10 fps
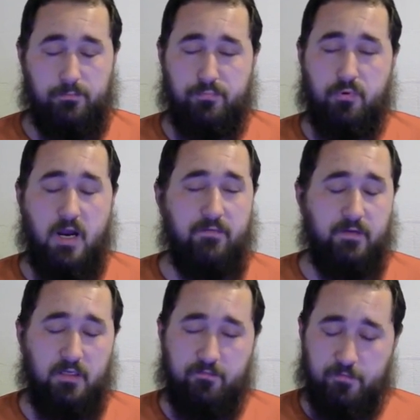
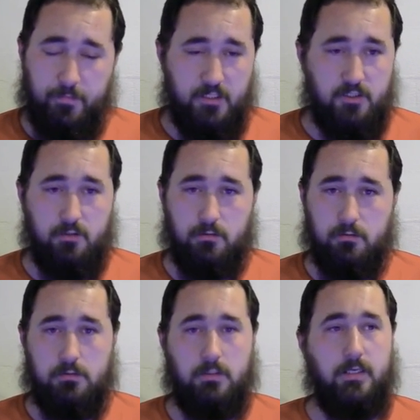private
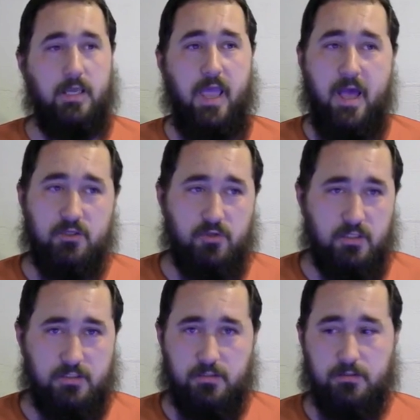information like
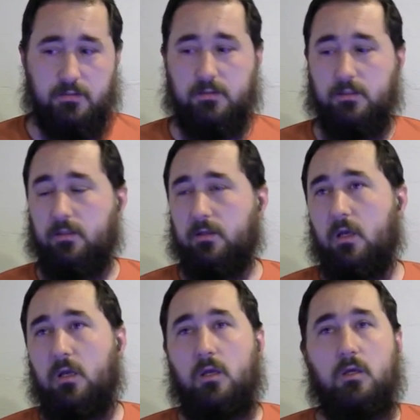addresses and
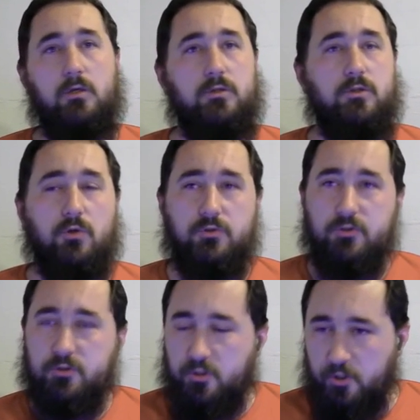
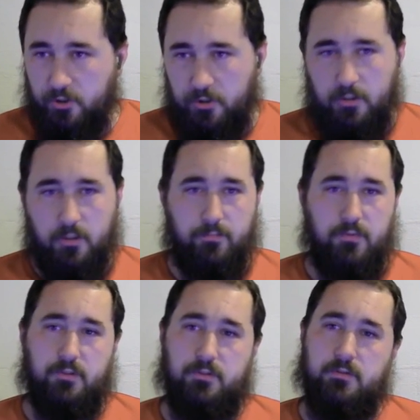social security
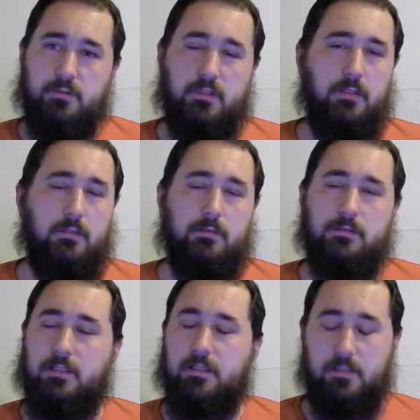numbers.
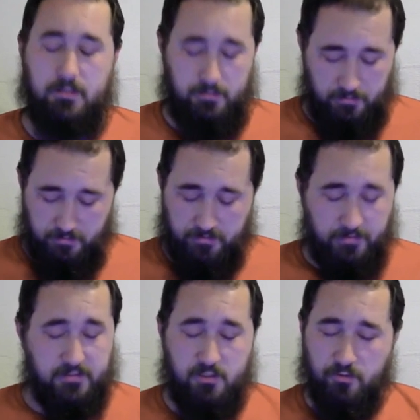It's like the
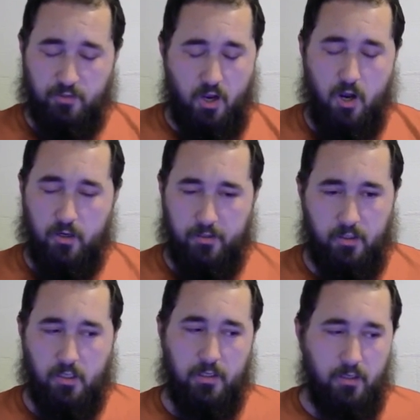list goes on and
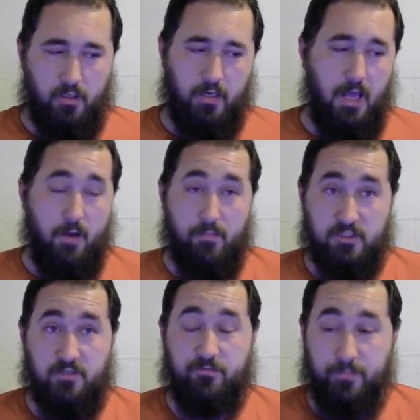on and on how
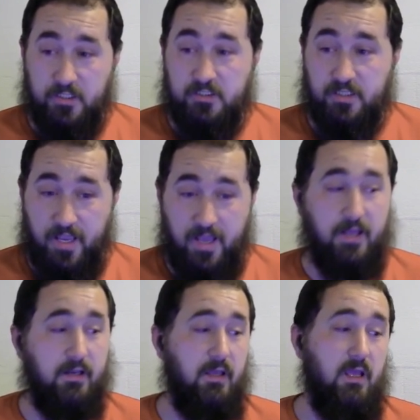much information they
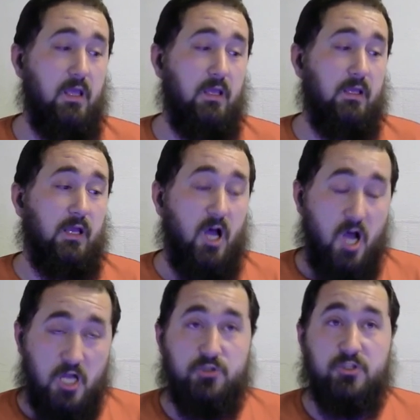had.
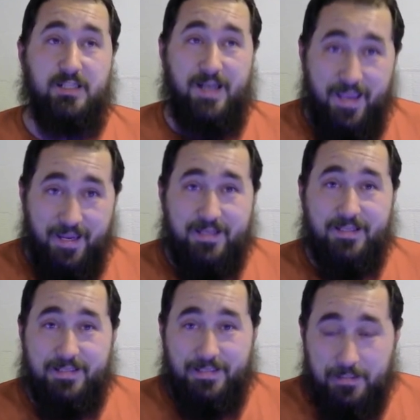
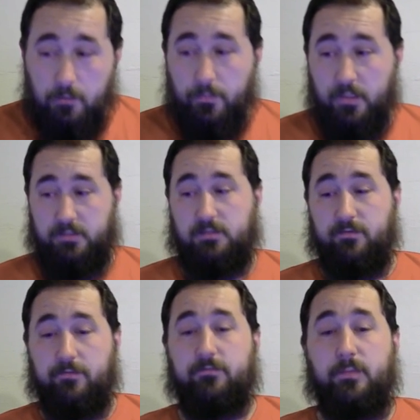180 gigabytes
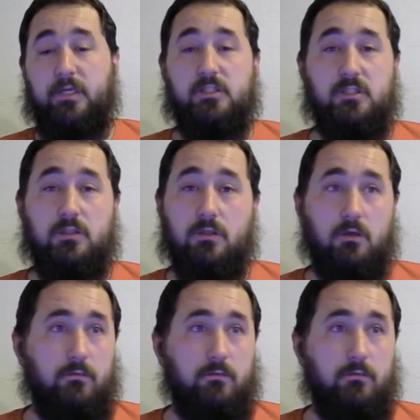of information